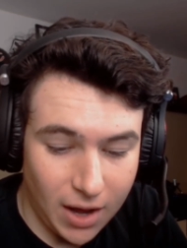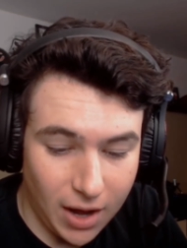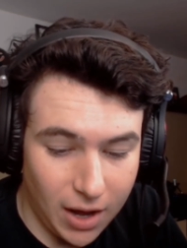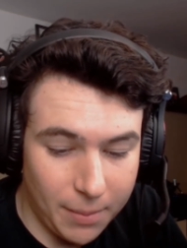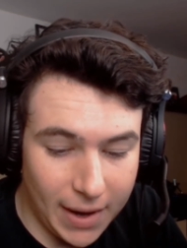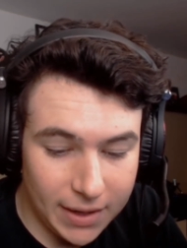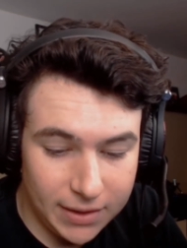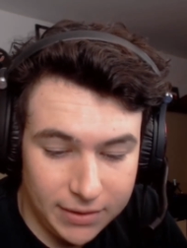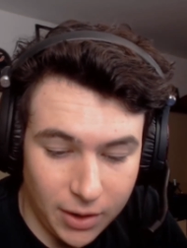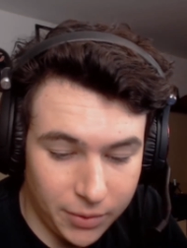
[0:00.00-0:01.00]
I
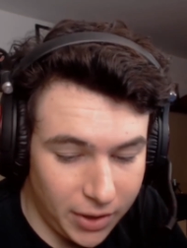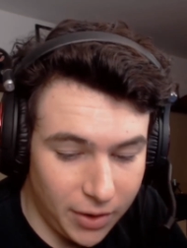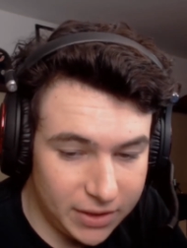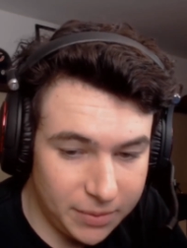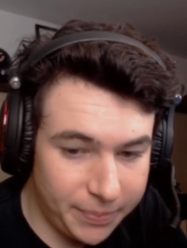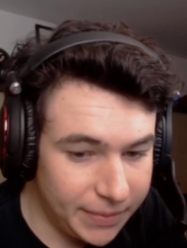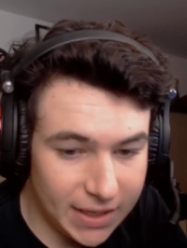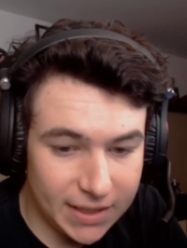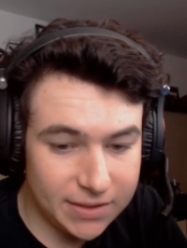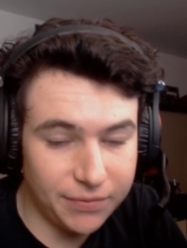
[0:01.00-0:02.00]
don't know.
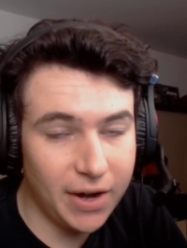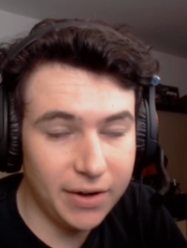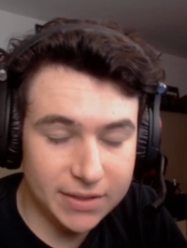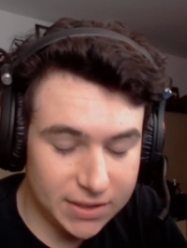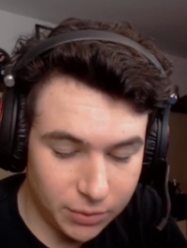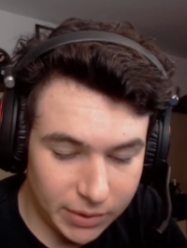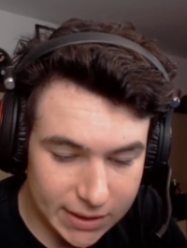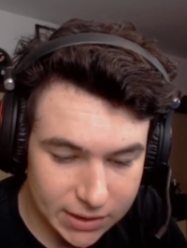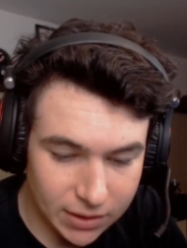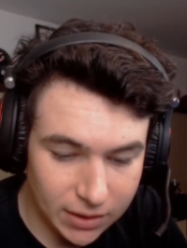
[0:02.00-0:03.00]
It's very
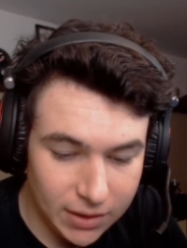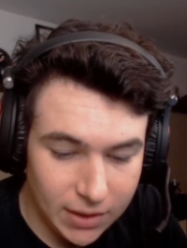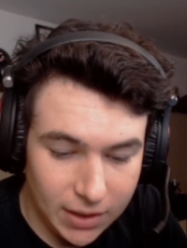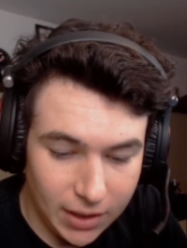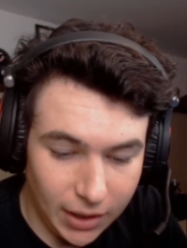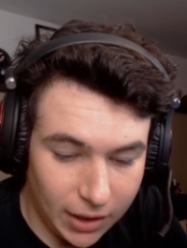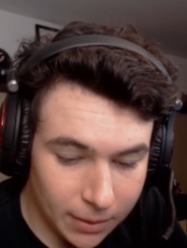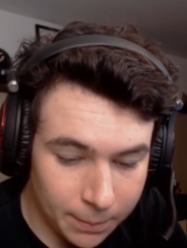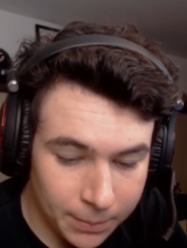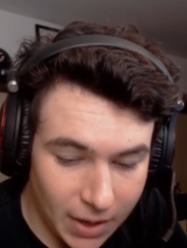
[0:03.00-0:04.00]
situational.
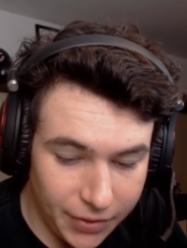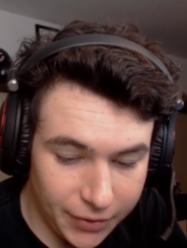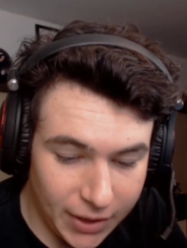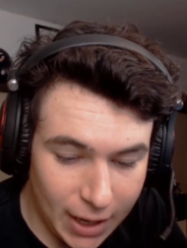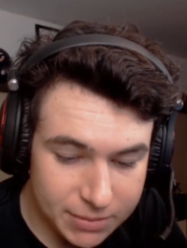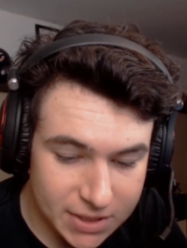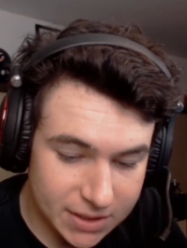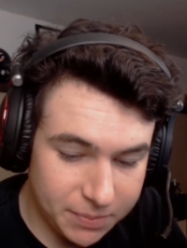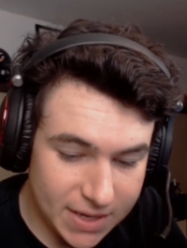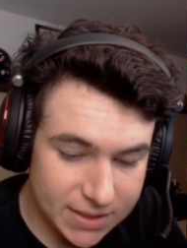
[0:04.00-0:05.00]
Other times
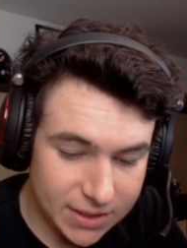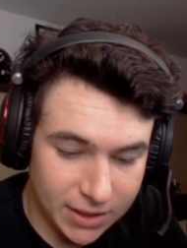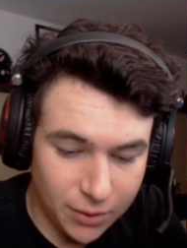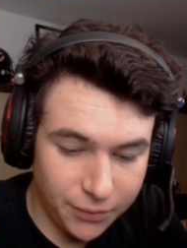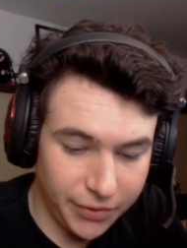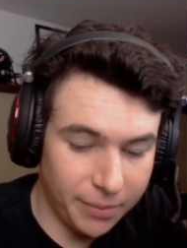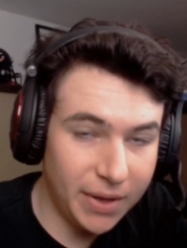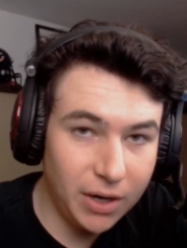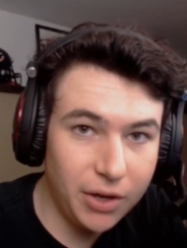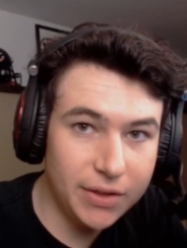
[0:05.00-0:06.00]
it's best to go for the
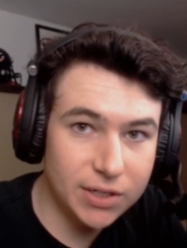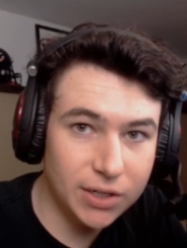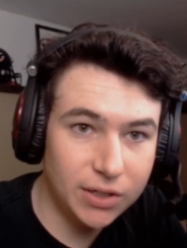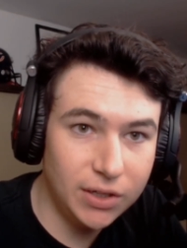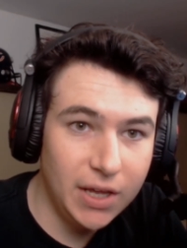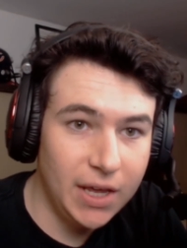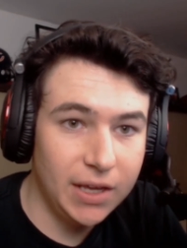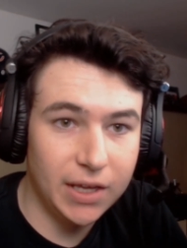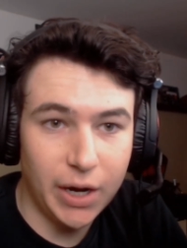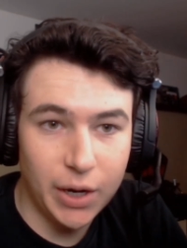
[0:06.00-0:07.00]
middle of the circle.
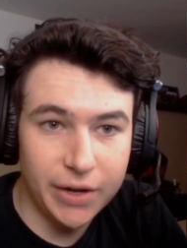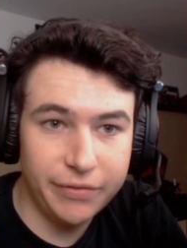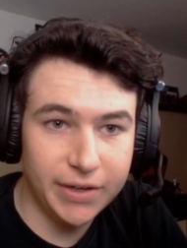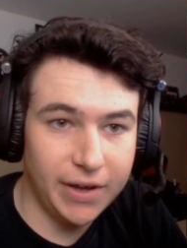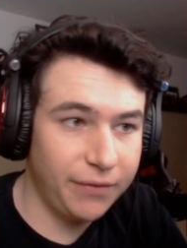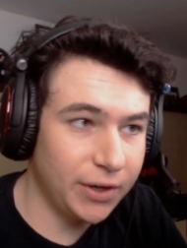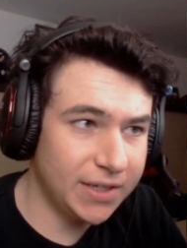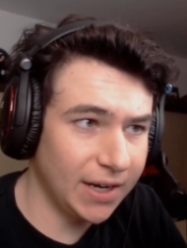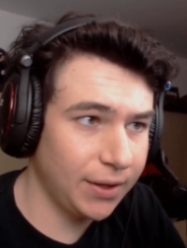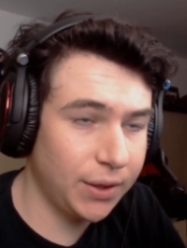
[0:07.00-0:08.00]
If
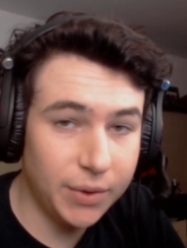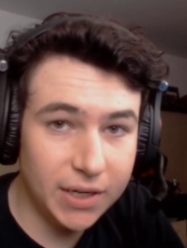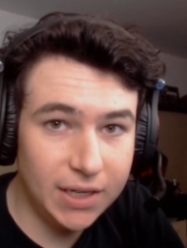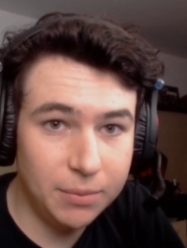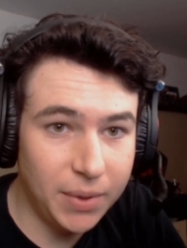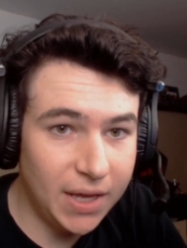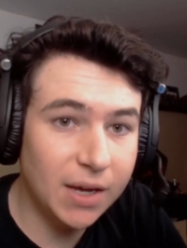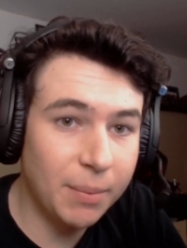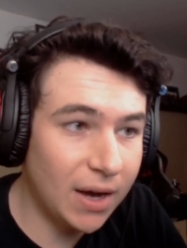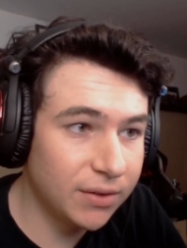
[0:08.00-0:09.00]
there's like 3
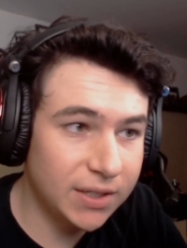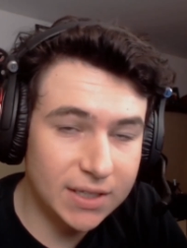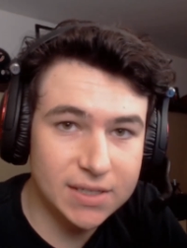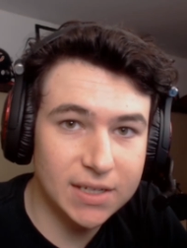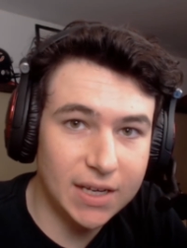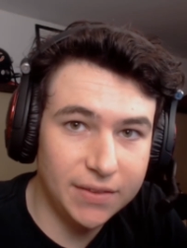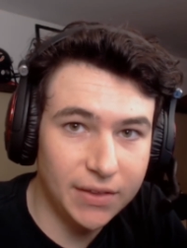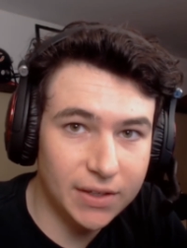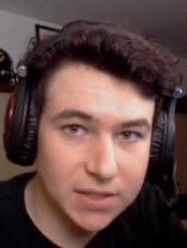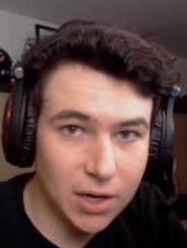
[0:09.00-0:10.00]
big mountains
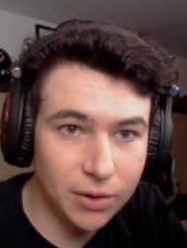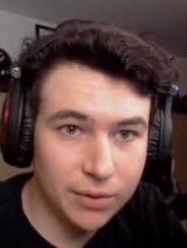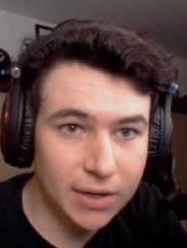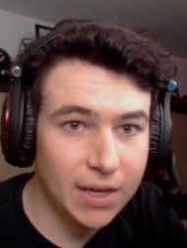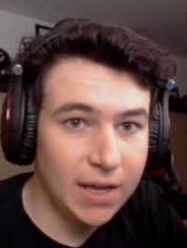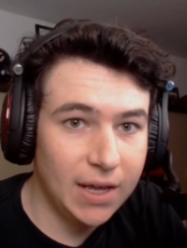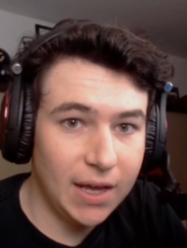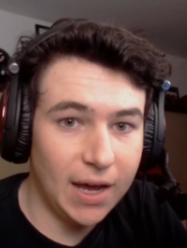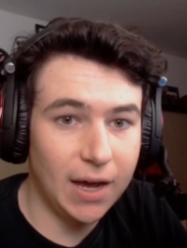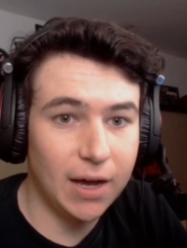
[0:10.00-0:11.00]
in the zone,
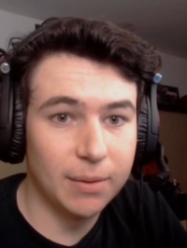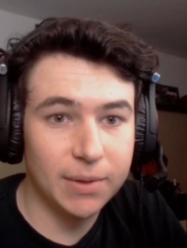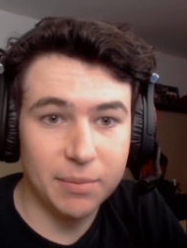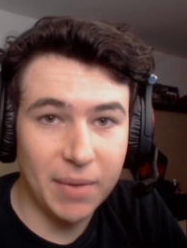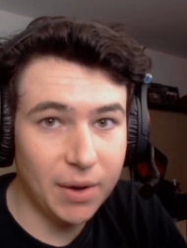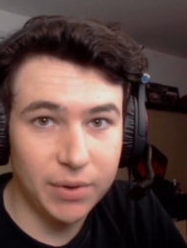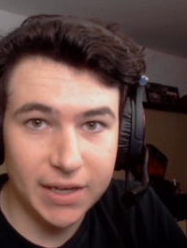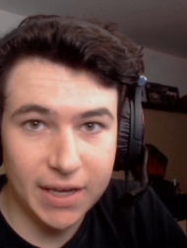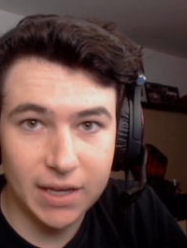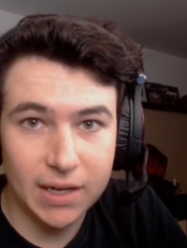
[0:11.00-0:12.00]
you might want
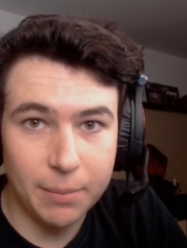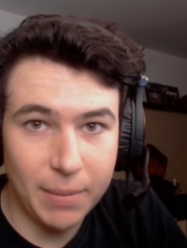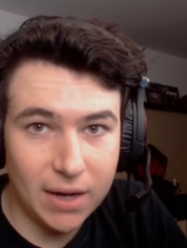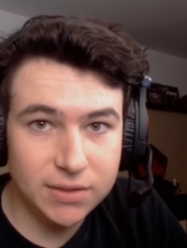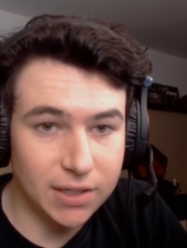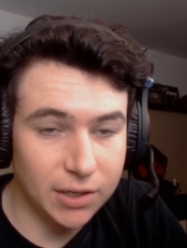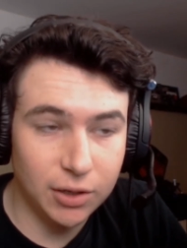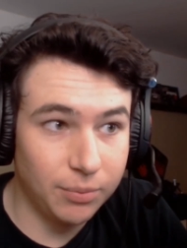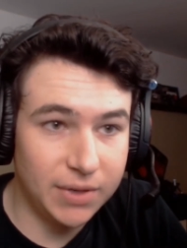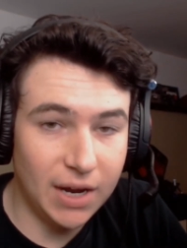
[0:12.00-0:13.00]
to get a mountain.
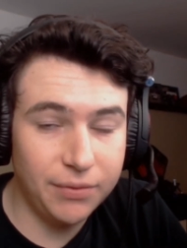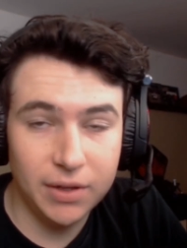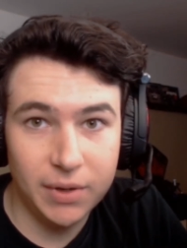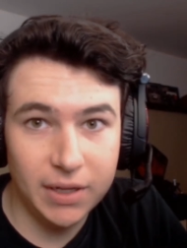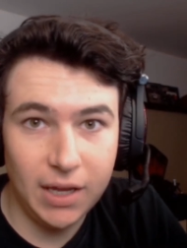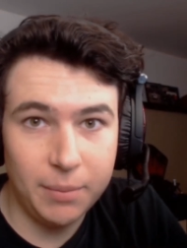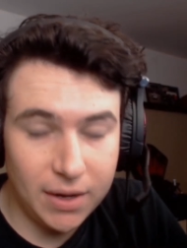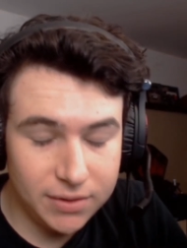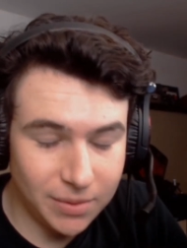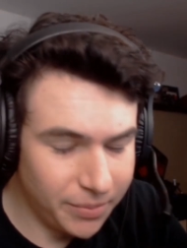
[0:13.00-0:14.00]
You definitely want to get a
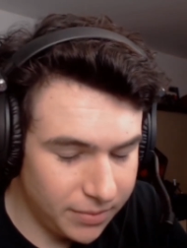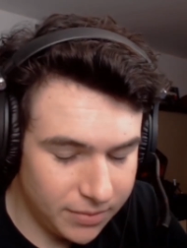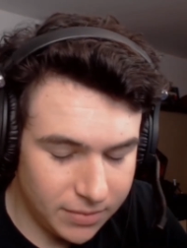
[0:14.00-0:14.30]
mountain.